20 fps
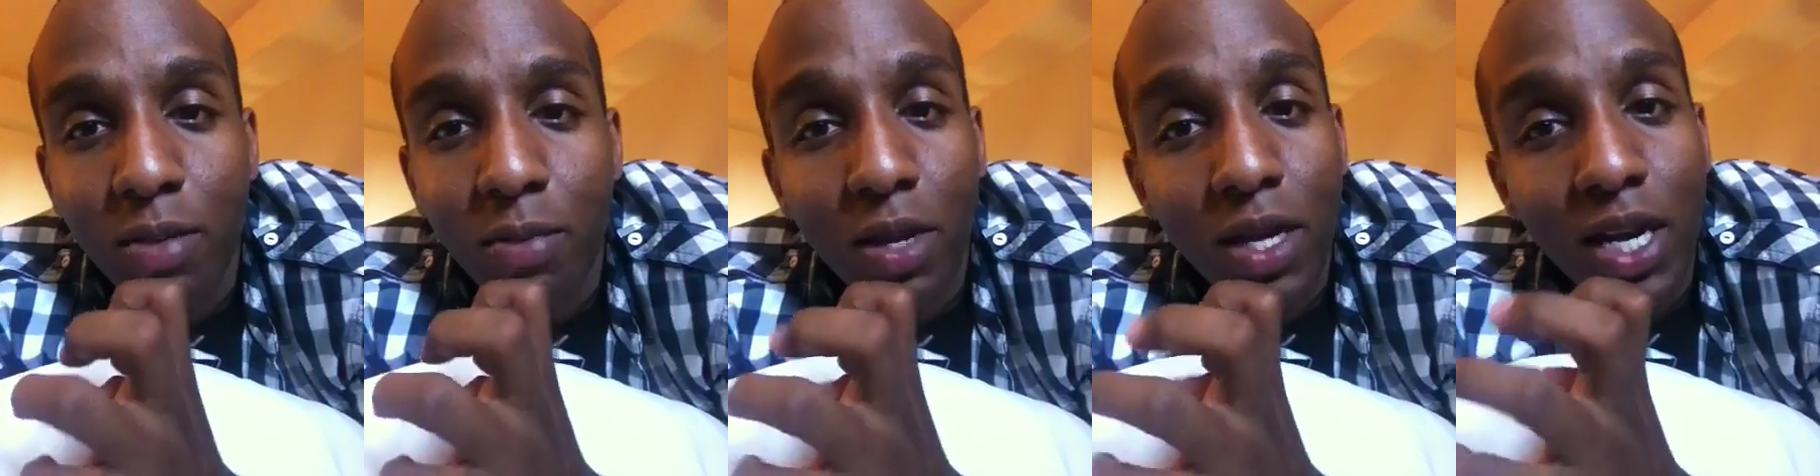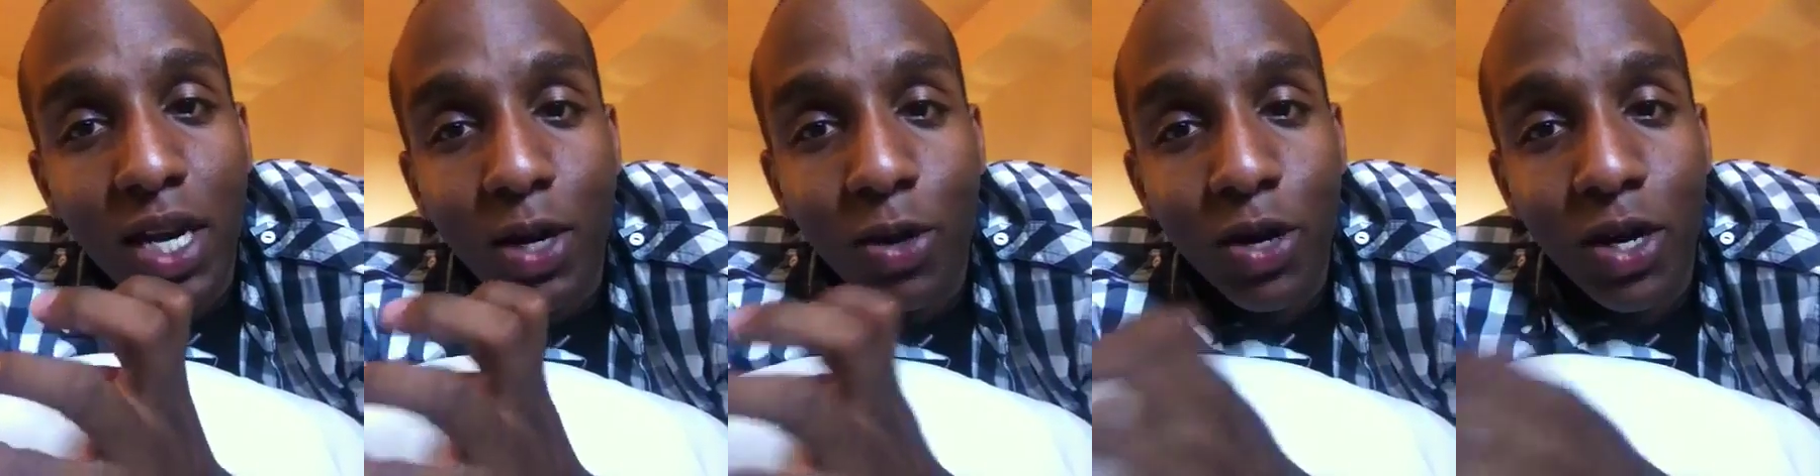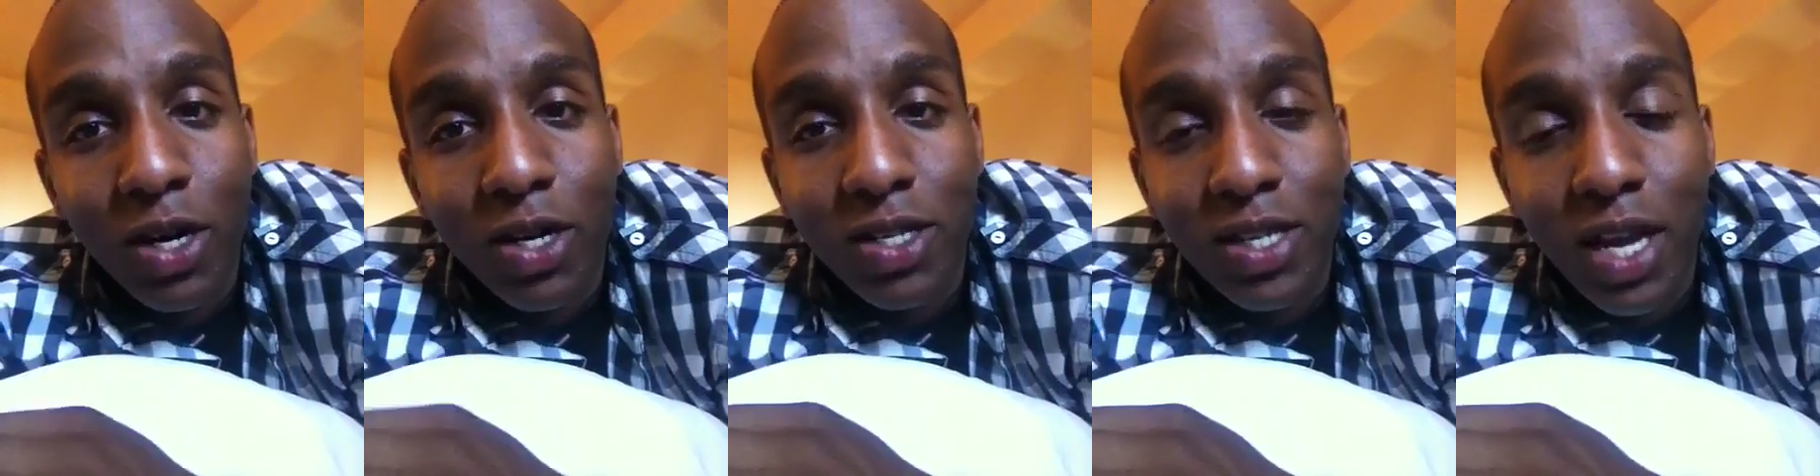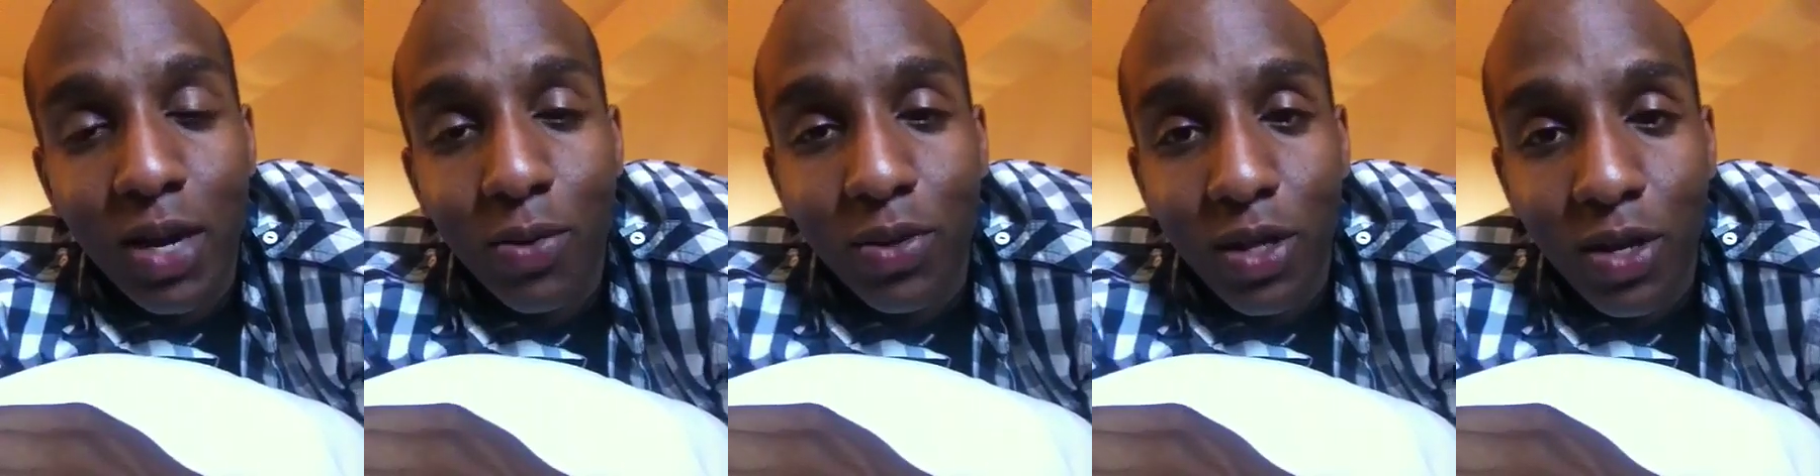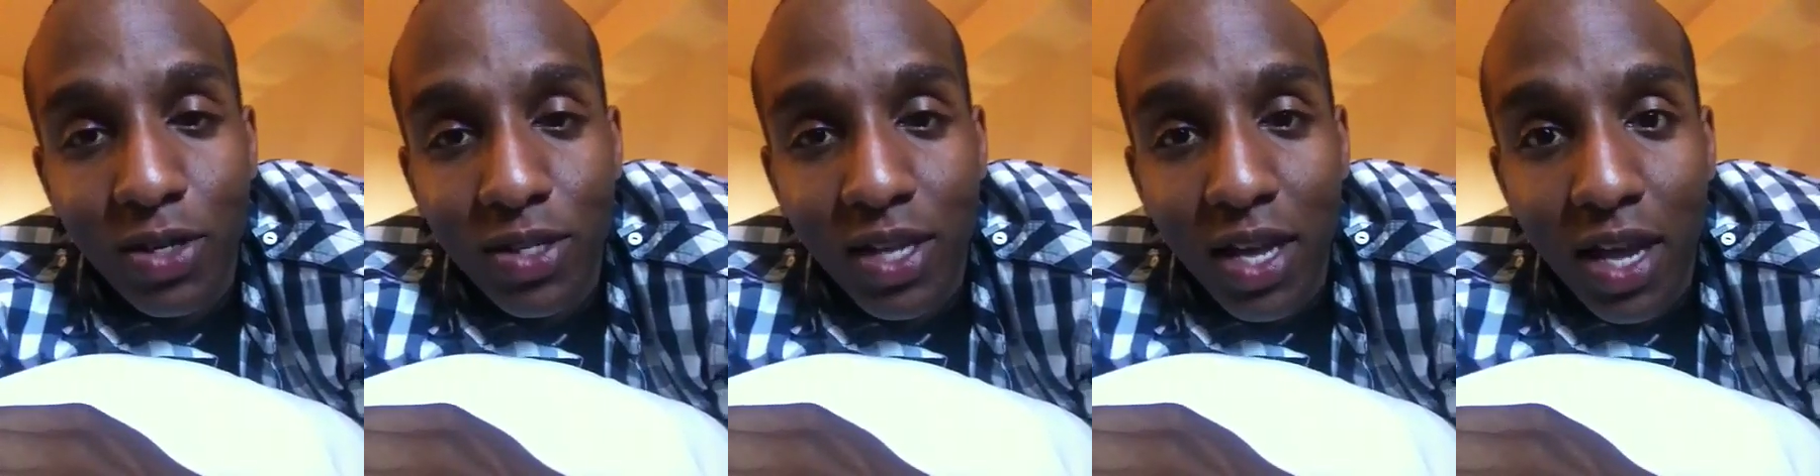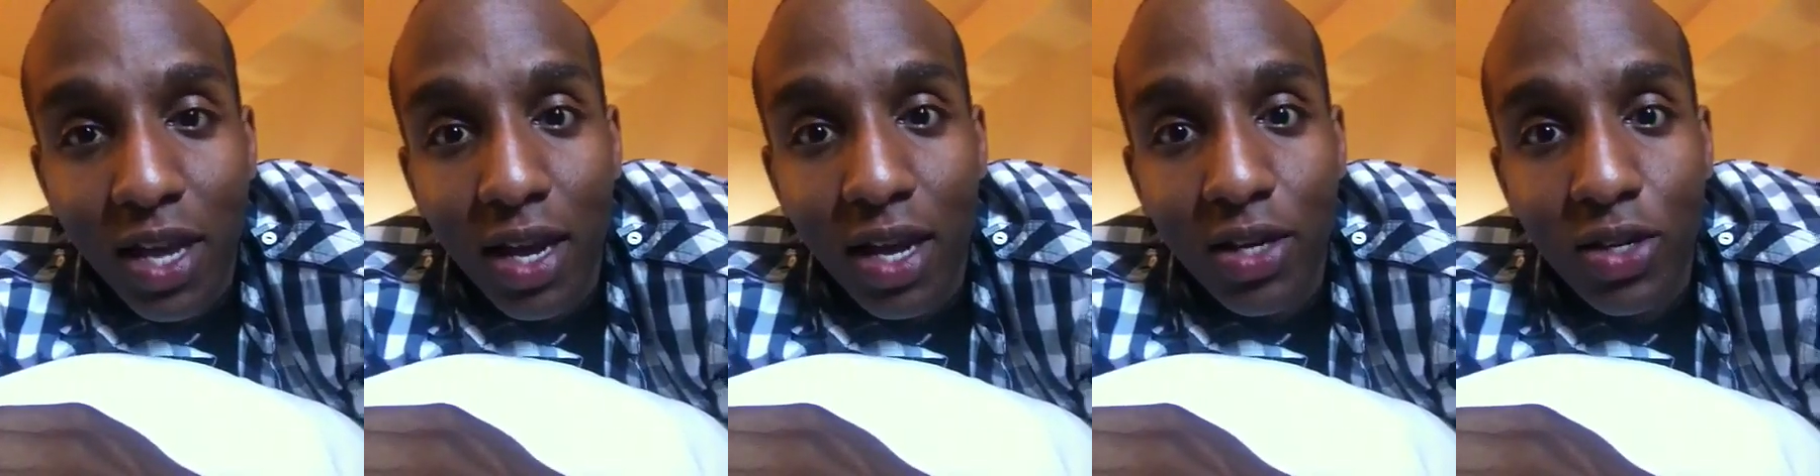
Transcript: to me and I don't understand what they're saying,